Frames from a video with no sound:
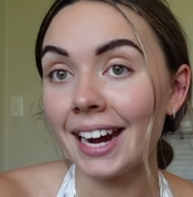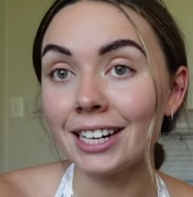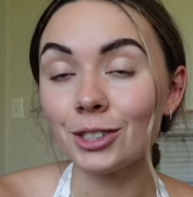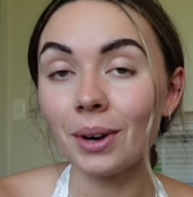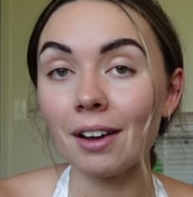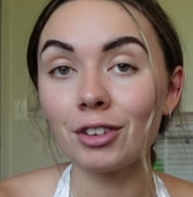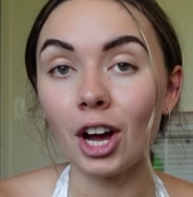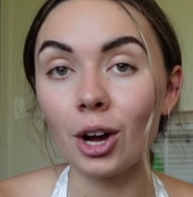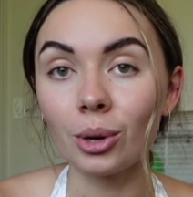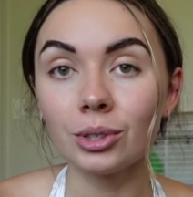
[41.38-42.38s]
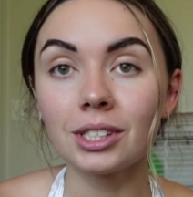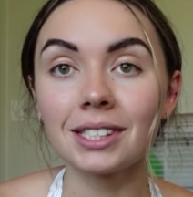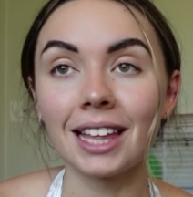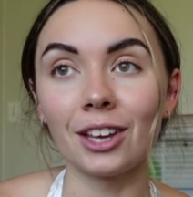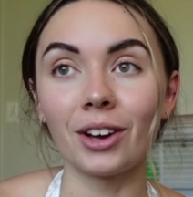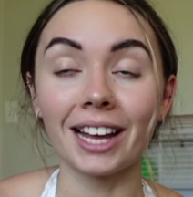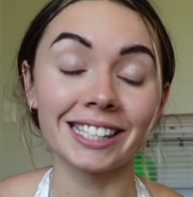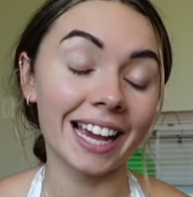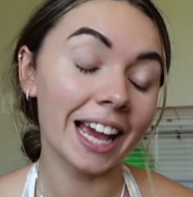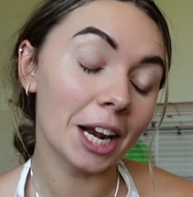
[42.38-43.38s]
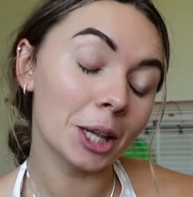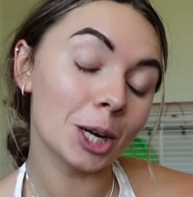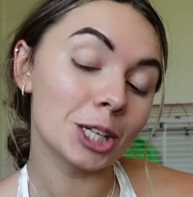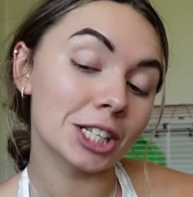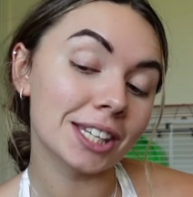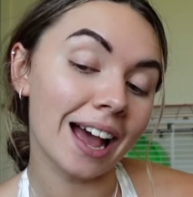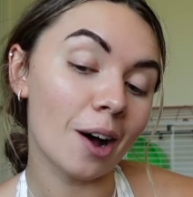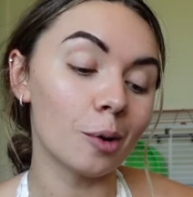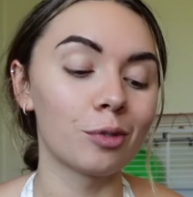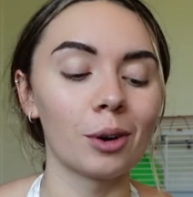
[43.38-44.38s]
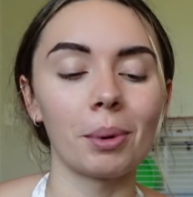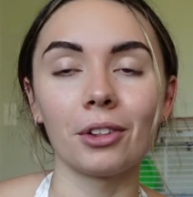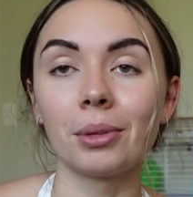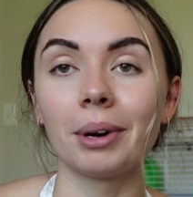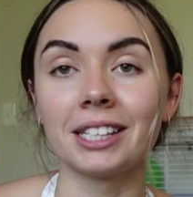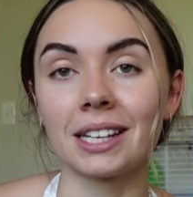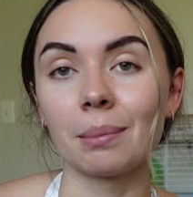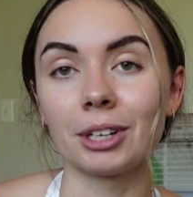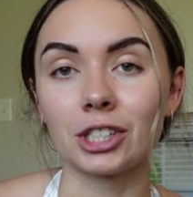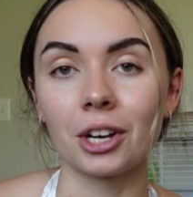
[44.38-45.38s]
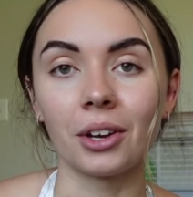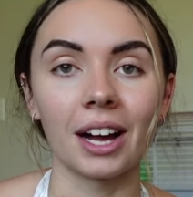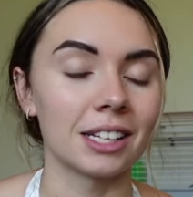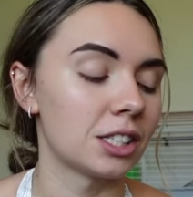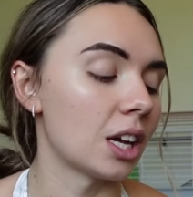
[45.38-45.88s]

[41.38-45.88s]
And I do have codes that you guys can get a little discount for both the brands that I'm gonna show you guys.